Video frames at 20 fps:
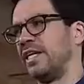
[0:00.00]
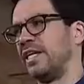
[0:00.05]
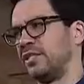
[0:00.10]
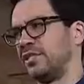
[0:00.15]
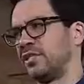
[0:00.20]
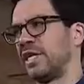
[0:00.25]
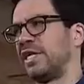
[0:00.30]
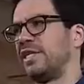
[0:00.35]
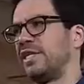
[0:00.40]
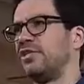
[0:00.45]
I
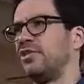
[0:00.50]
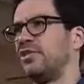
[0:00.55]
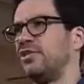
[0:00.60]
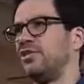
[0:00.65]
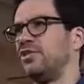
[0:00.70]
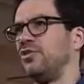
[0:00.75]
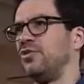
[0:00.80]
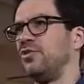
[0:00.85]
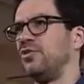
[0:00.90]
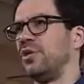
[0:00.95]
decided
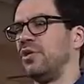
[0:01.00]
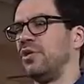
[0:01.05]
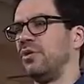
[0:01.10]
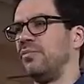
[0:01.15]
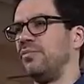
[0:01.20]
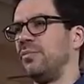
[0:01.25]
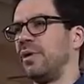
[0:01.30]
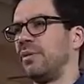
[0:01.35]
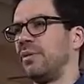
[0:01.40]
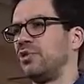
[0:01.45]
to do
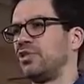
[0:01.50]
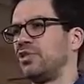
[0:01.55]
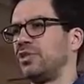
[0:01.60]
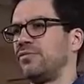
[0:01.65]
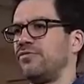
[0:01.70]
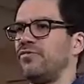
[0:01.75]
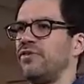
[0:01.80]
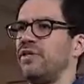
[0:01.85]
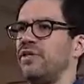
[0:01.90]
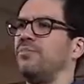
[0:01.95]
the
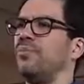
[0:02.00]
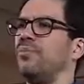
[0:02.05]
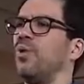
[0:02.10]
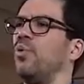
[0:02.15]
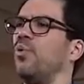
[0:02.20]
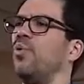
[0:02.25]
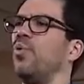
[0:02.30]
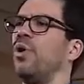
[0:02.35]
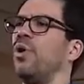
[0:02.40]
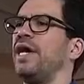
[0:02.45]
membership fee,
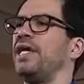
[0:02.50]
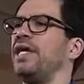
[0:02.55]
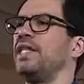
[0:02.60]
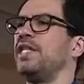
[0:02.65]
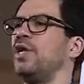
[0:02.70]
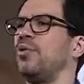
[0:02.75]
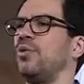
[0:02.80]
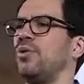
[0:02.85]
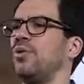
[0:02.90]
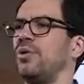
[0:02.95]
but
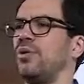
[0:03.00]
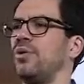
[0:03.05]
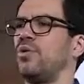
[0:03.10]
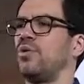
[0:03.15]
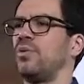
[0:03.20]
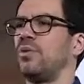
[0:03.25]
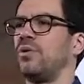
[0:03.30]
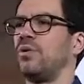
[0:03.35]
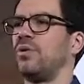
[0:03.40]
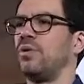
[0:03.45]
way lower
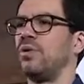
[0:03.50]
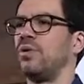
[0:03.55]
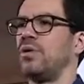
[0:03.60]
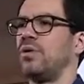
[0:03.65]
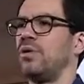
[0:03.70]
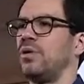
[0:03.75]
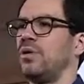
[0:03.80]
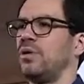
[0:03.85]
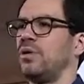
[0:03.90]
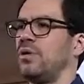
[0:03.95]
than
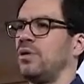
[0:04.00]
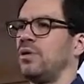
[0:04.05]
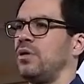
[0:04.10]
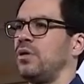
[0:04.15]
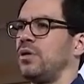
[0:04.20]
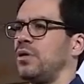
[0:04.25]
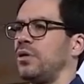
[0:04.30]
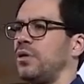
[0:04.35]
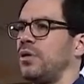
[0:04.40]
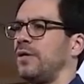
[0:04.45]

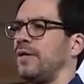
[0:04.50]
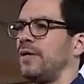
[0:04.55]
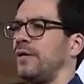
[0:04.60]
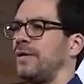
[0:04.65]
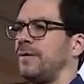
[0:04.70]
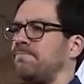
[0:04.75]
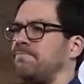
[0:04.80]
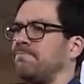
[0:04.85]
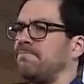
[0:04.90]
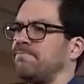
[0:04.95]

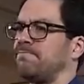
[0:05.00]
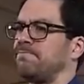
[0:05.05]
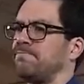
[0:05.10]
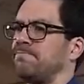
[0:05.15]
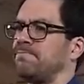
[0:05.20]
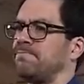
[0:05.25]
normal.